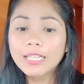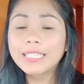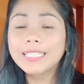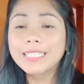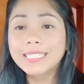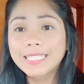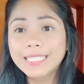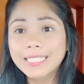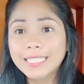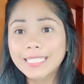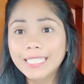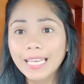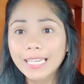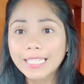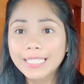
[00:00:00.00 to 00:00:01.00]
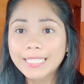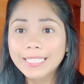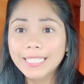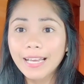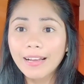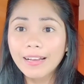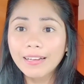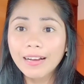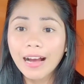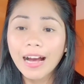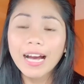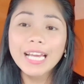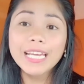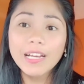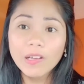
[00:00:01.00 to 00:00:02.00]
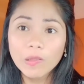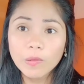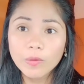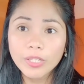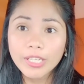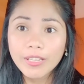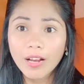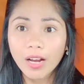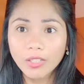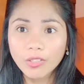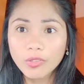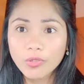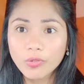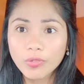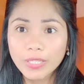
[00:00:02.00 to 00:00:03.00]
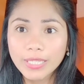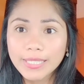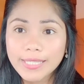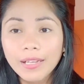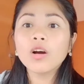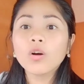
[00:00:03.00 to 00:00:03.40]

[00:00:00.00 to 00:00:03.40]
sa isang high alert countries,